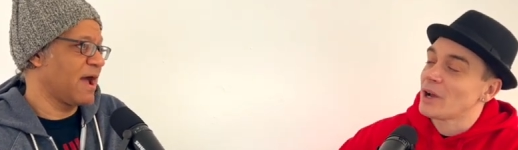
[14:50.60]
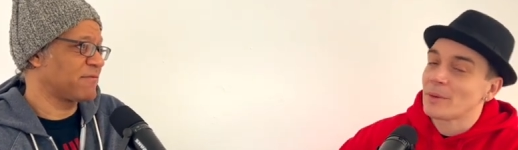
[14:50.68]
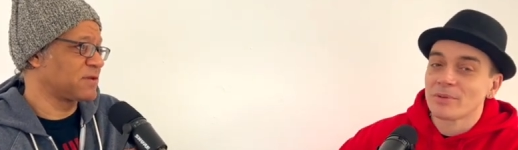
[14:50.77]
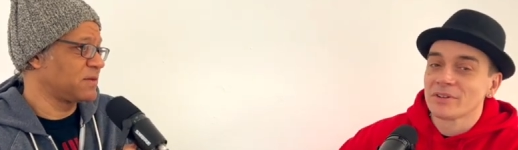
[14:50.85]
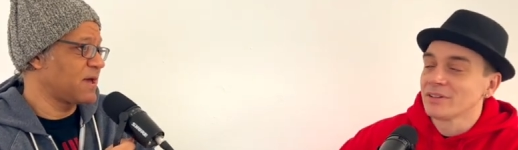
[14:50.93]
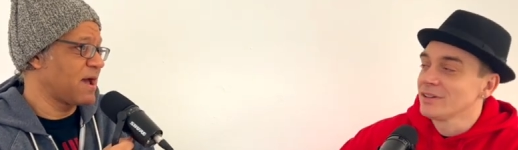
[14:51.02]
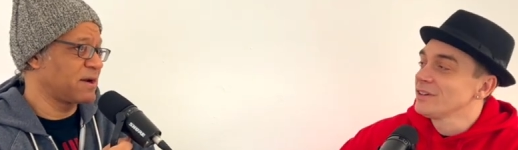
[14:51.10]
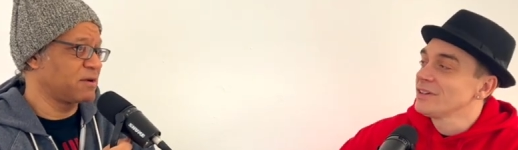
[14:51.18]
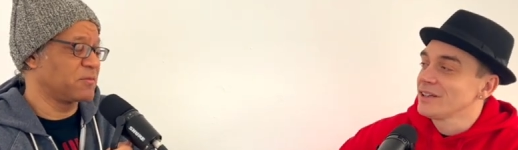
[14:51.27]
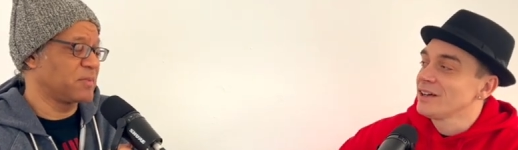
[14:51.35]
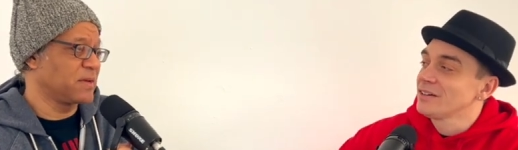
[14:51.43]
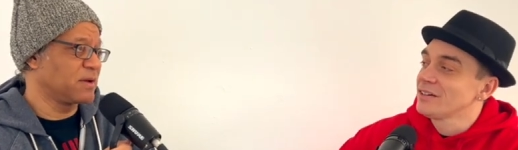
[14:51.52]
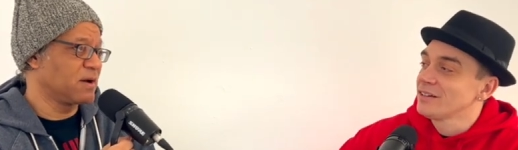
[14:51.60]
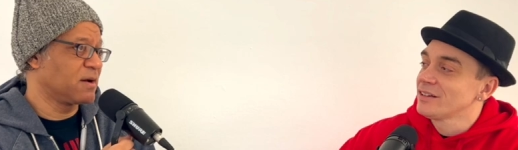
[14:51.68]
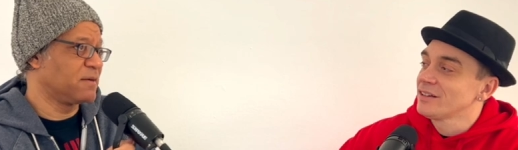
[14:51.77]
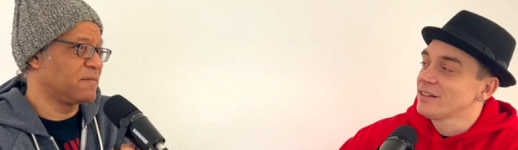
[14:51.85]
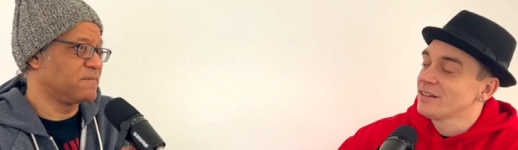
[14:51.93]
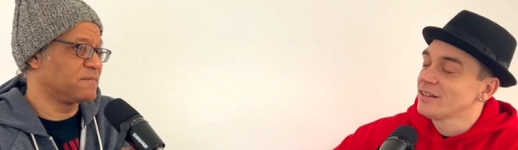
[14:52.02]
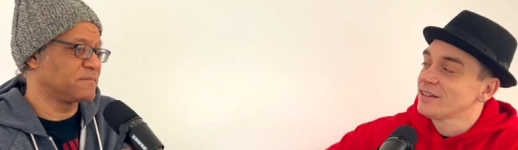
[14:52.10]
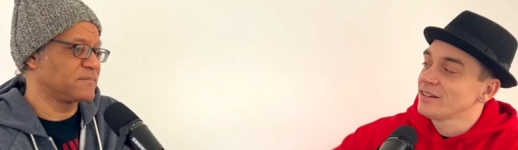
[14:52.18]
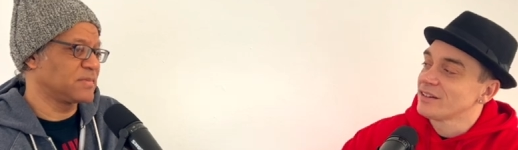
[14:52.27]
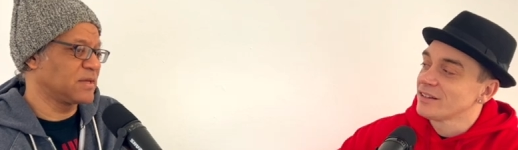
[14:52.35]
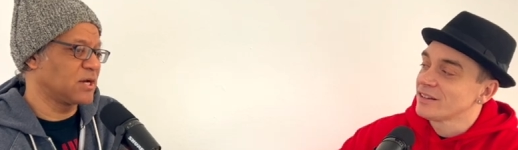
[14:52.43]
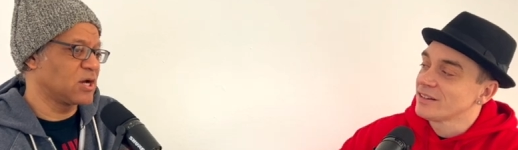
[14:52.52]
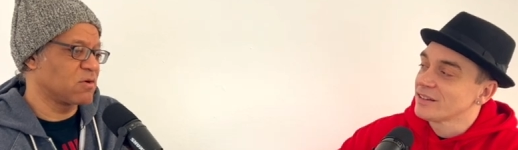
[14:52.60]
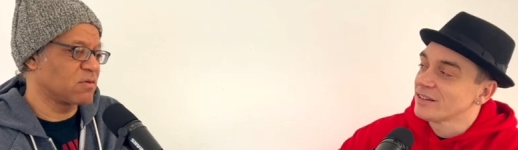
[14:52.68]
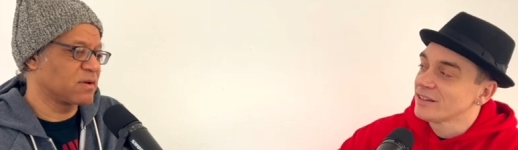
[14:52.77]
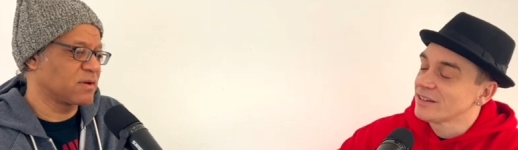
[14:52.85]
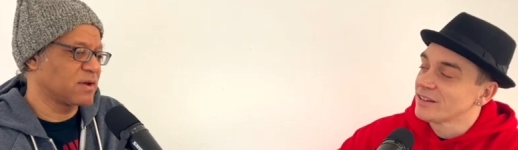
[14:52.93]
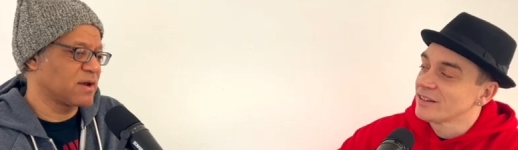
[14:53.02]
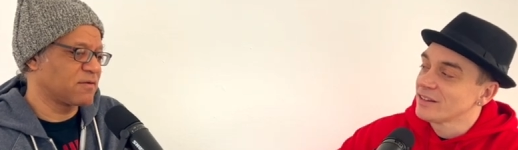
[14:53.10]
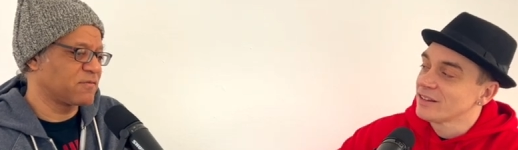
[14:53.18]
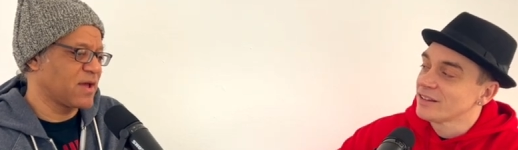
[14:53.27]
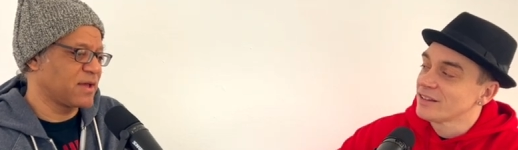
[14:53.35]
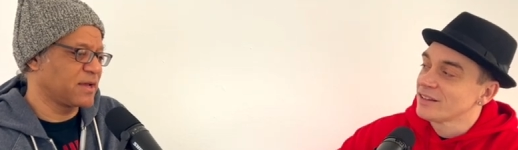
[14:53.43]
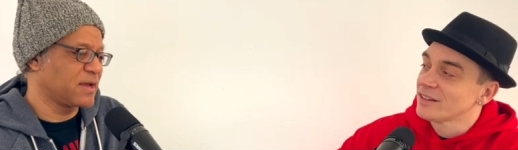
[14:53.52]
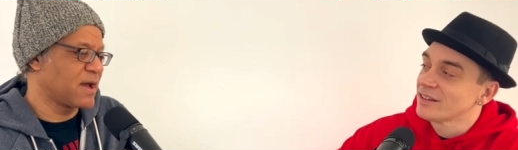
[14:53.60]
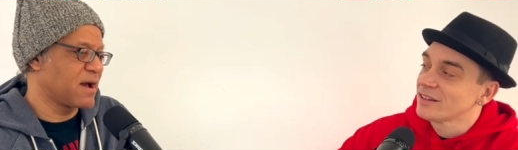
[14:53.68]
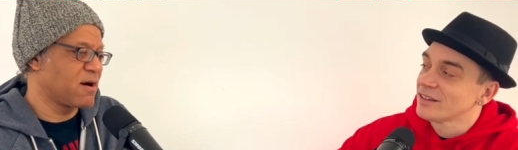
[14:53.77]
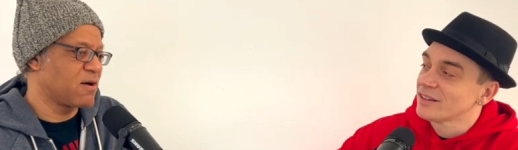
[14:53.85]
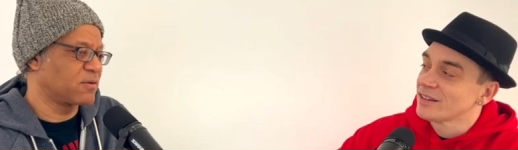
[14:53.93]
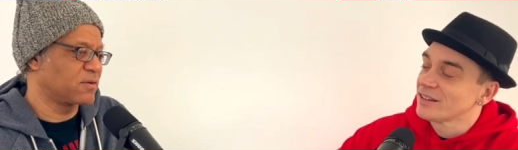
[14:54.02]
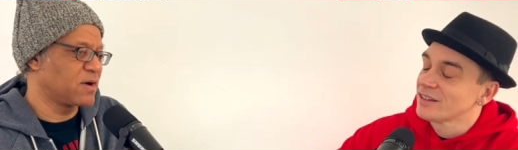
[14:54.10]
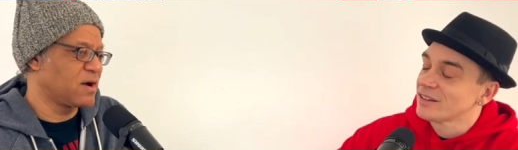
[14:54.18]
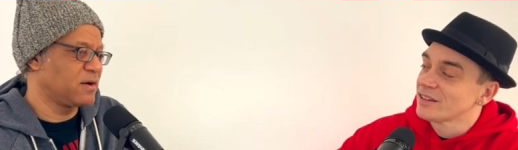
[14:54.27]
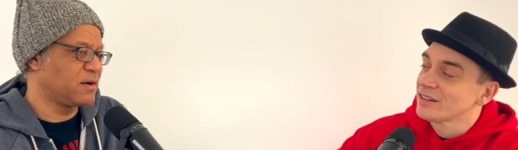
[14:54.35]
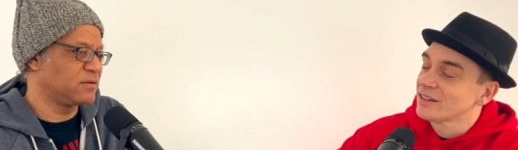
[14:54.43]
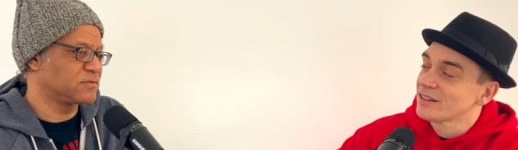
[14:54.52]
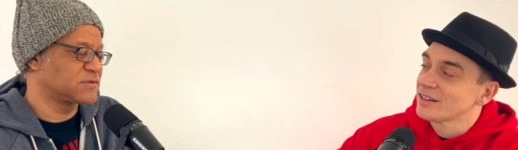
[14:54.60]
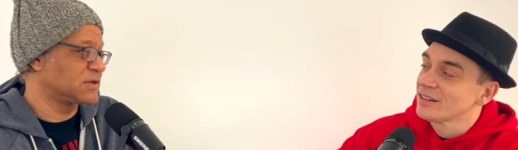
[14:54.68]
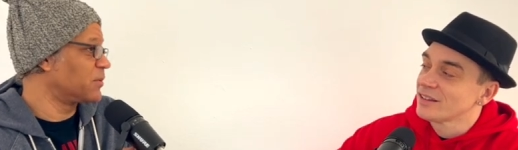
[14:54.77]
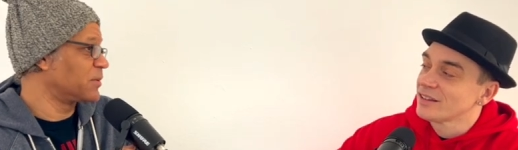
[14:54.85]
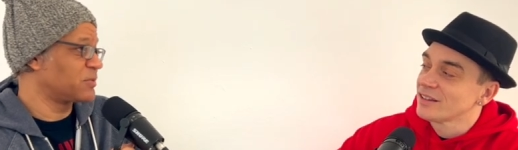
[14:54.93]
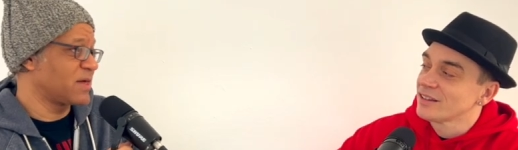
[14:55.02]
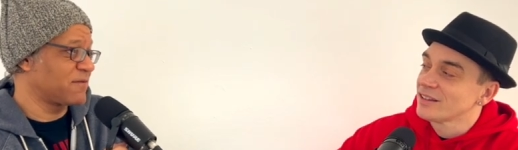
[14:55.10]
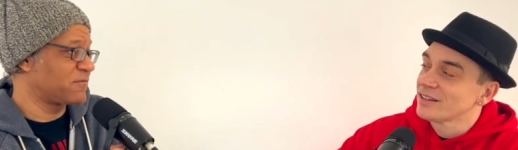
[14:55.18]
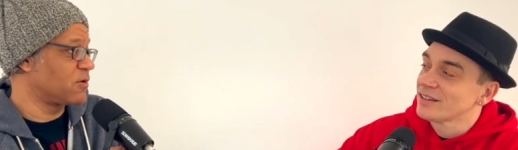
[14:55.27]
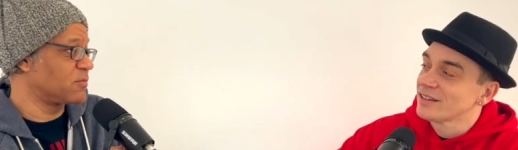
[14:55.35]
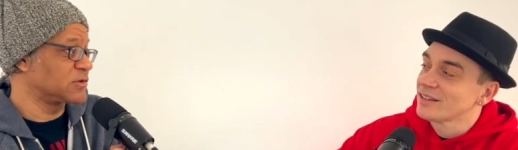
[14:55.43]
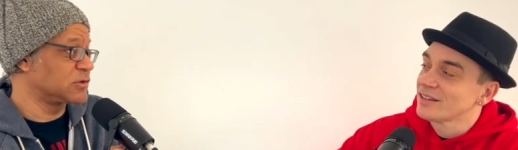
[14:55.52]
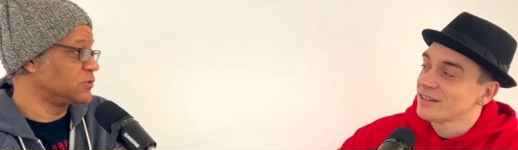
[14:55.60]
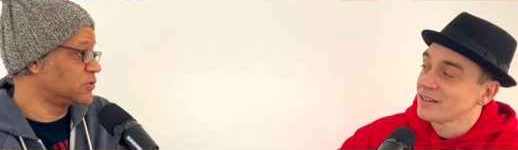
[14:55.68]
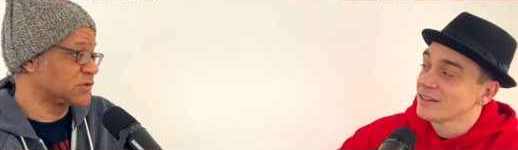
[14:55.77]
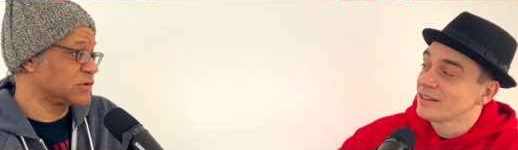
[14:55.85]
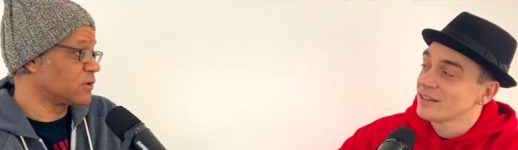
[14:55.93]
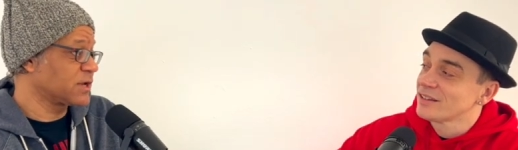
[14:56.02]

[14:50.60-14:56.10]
Speaker 1: after happened? That, it would be you know, kind of hanging out, subway platforms, just